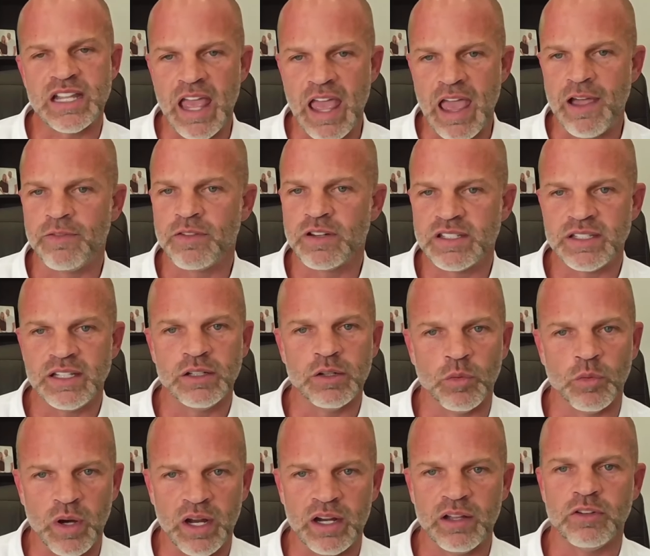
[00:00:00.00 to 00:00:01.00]
to every
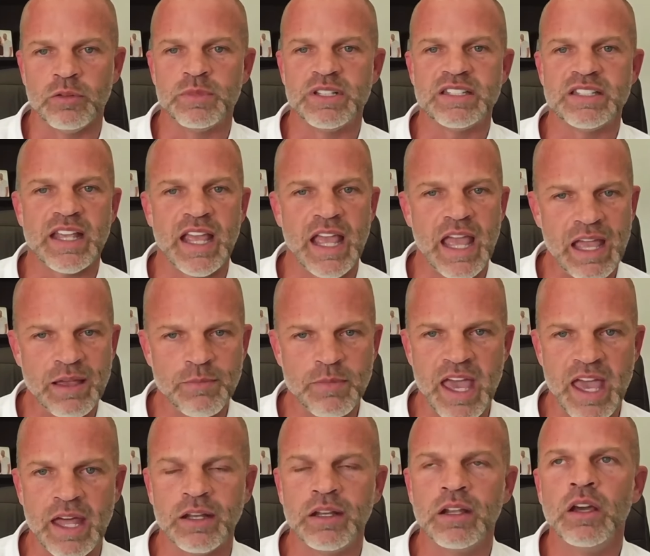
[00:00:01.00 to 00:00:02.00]
single one of them and say, hey,
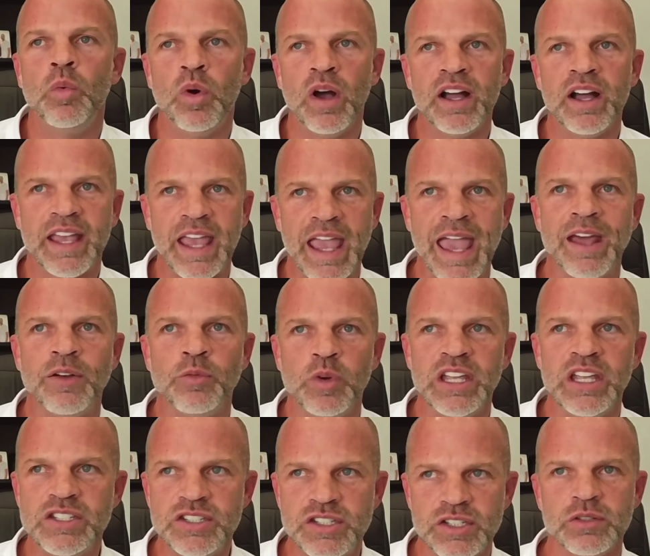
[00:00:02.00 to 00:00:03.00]
man, what can
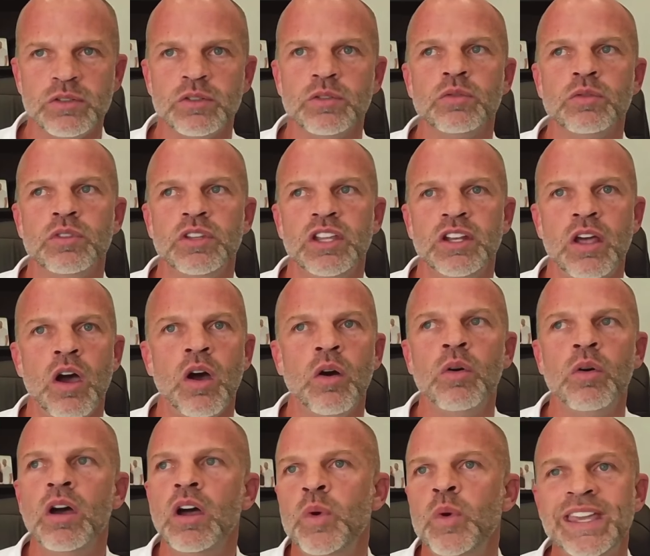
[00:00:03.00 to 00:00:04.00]
we do? You
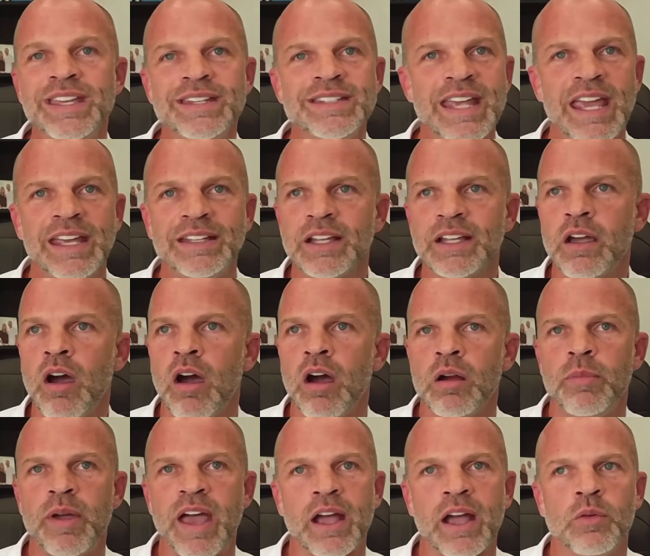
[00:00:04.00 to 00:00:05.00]
know, we can take the
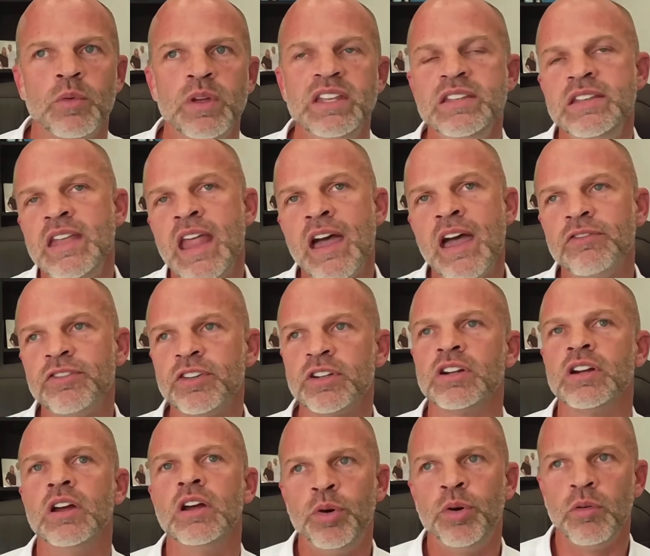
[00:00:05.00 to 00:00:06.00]
car back. We
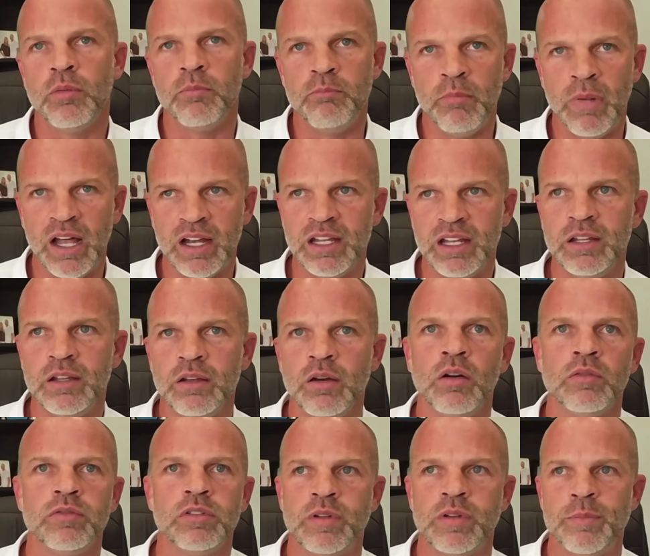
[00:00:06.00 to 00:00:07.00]
never put money
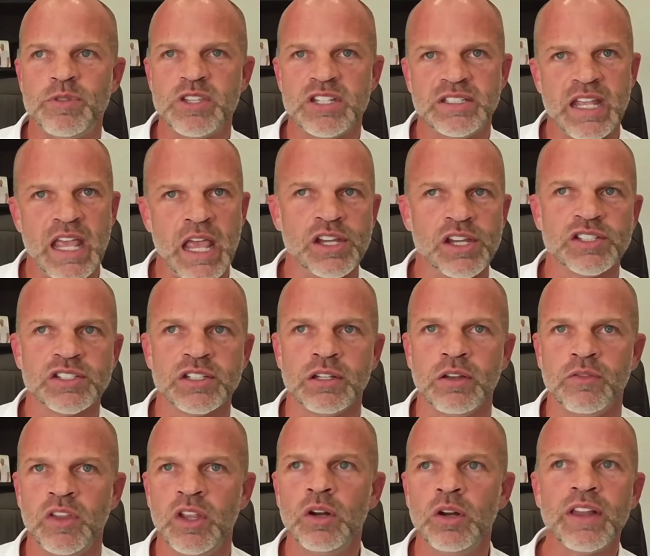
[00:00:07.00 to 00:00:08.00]
over reputation.
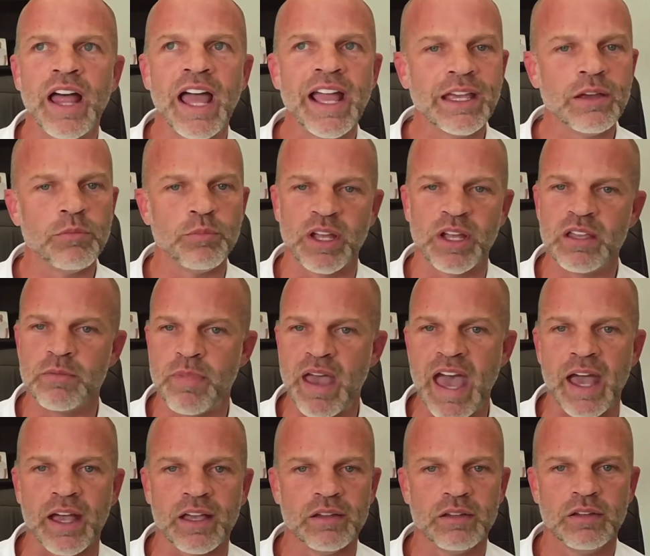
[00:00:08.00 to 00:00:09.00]
You don't like it, bring it
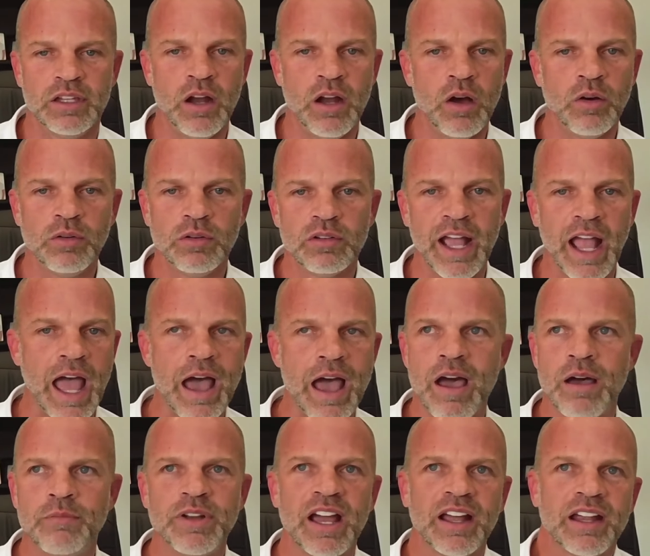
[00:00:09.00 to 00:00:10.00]
back. You know, like
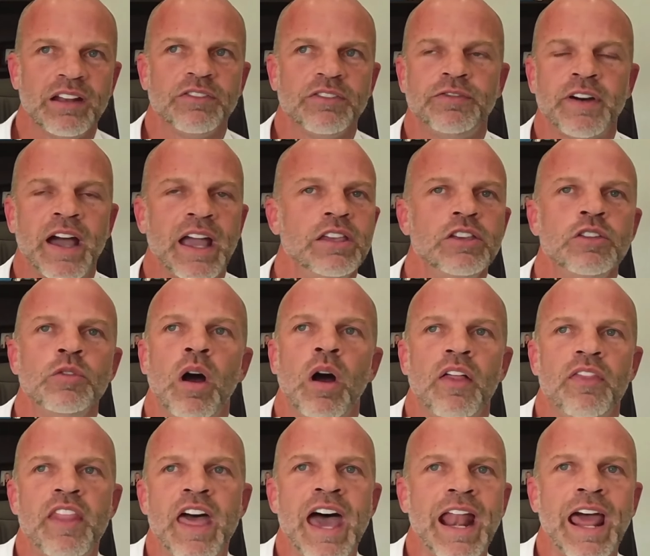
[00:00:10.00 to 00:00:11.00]
I- am not going to fight you
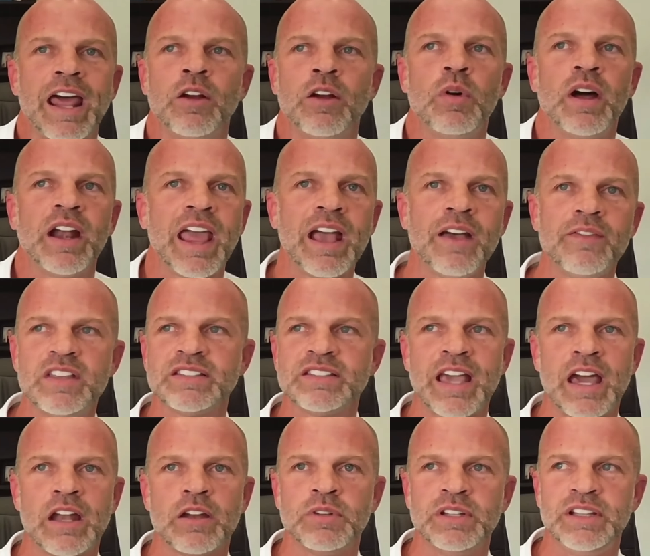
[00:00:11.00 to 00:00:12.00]
on that. I don't want to have
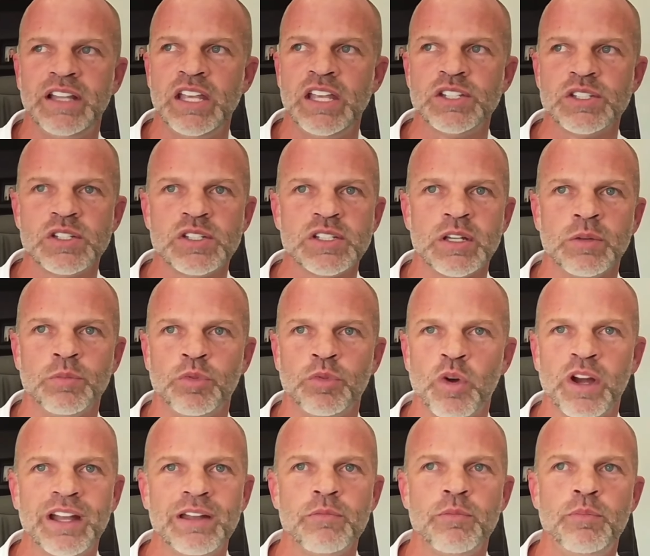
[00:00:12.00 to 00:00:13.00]
this kind of relationship.
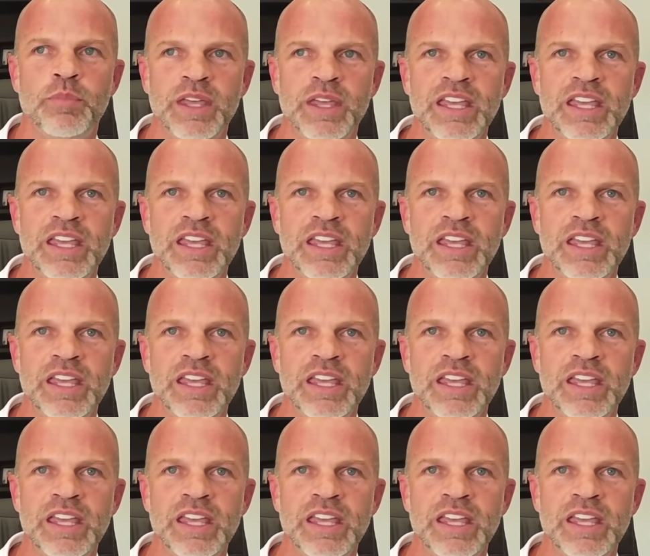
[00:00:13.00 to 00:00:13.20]
We're going to